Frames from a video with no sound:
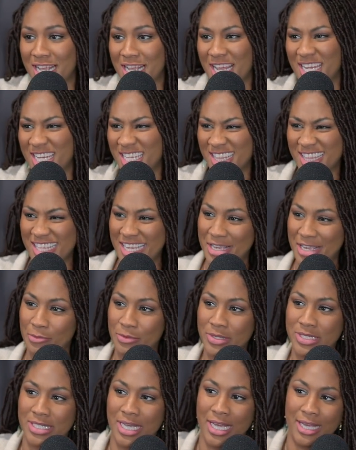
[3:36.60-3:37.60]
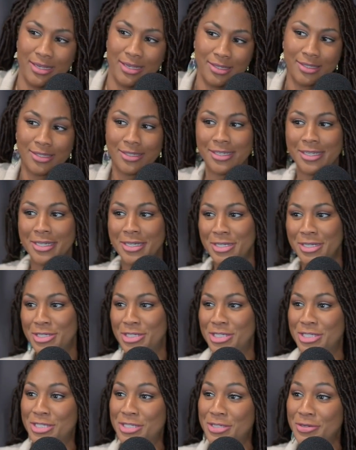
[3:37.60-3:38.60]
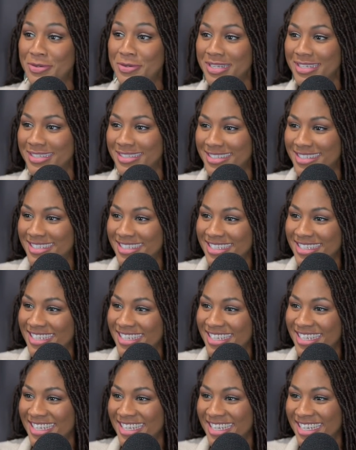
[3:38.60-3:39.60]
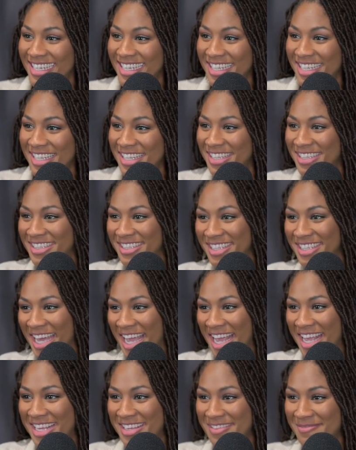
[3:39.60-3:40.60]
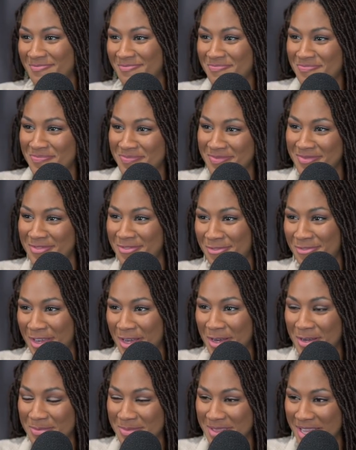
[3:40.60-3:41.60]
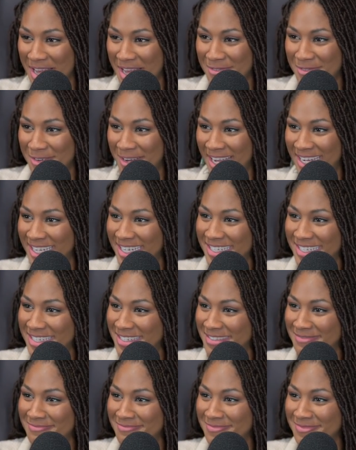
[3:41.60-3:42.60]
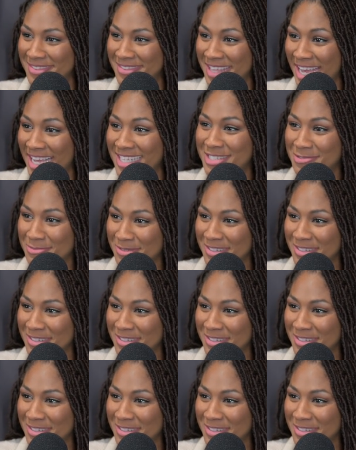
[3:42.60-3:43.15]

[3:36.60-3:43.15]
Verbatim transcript: I didn't think it was like student, like film level. I didn't uh, I, re-